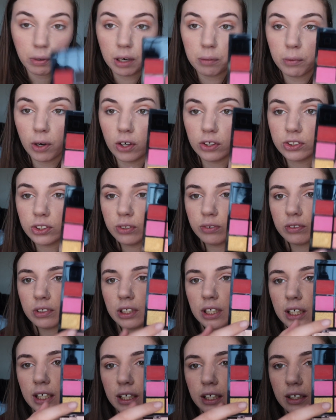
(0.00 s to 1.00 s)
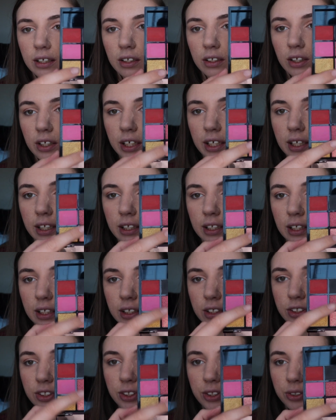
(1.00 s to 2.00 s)
I'm also really looking at
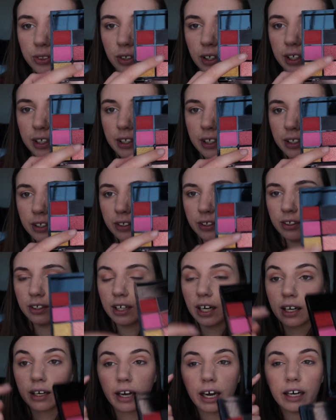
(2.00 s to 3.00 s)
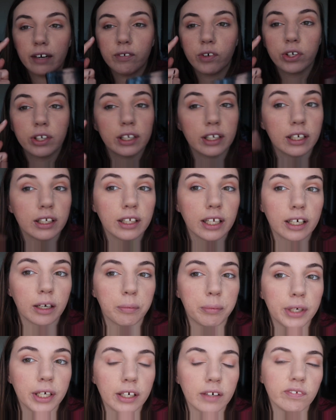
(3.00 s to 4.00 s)
these 2 right here, and I kind of already did like
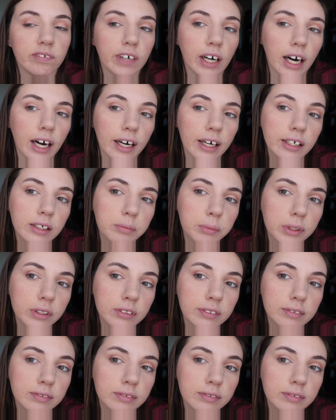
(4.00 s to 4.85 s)
a pink vibe.